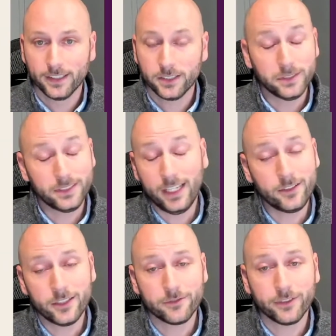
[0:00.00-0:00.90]
So it's
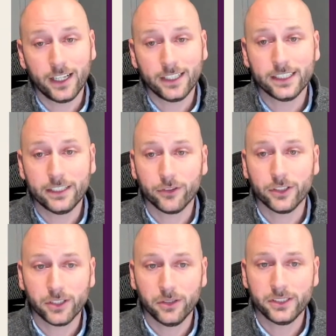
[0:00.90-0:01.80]
not just velocity for
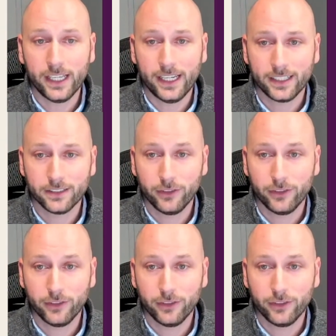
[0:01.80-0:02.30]
its own sake.